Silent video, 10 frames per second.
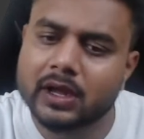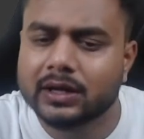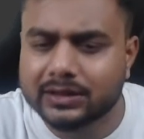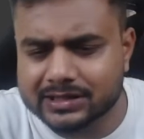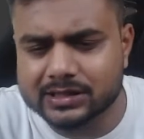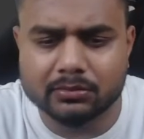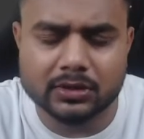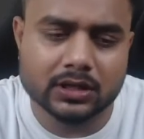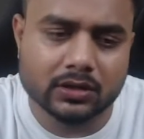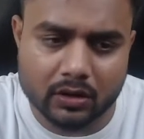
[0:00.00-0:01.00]
That's the
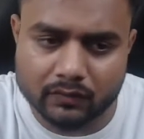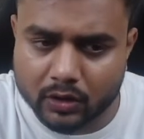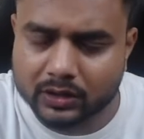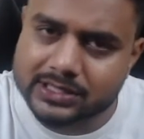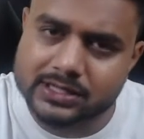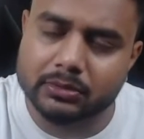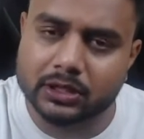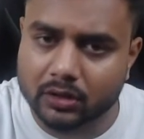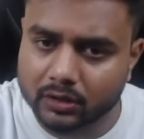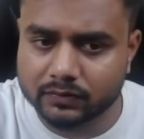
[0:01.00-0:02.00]
meaning of what? That's the meaning
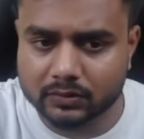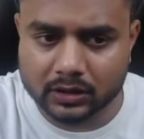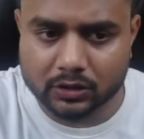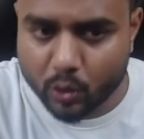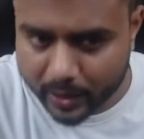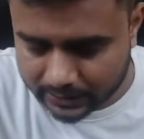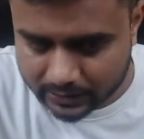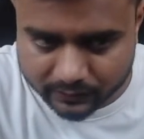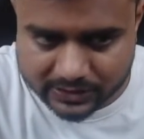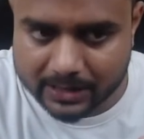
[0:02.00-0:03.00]
of quiet,
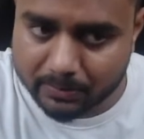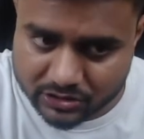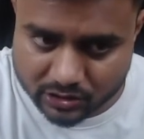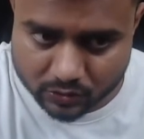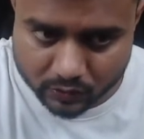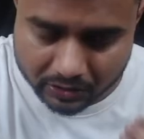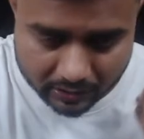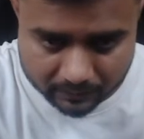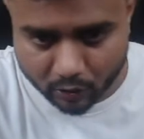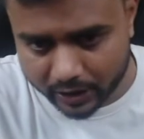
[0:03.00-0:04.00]
which I mentioned over here.
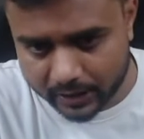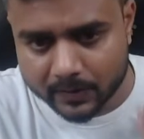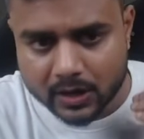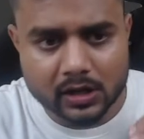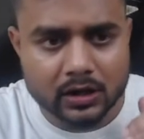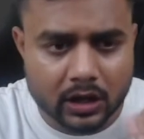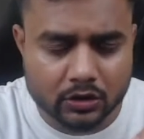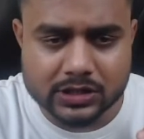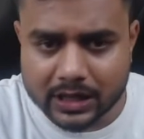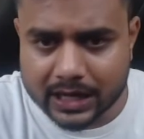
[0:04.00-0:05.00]
Got it? Now
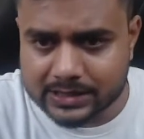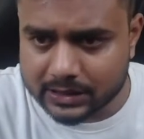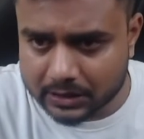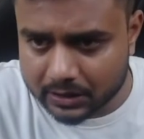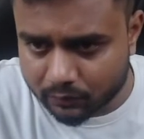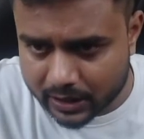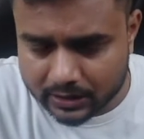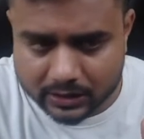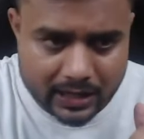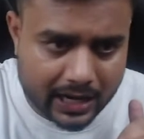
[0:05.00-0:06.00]
see guys, here what I
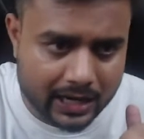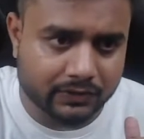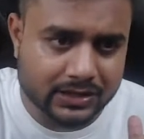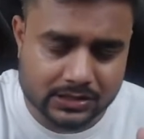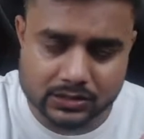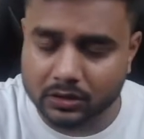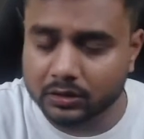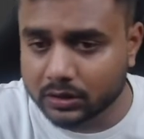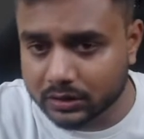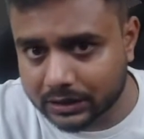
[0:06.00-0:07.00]
did, I have
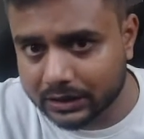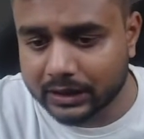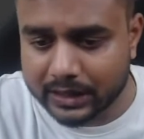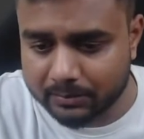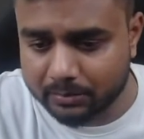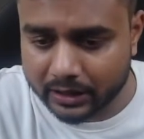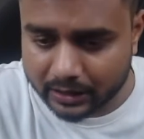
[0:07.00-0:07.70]
installed the library.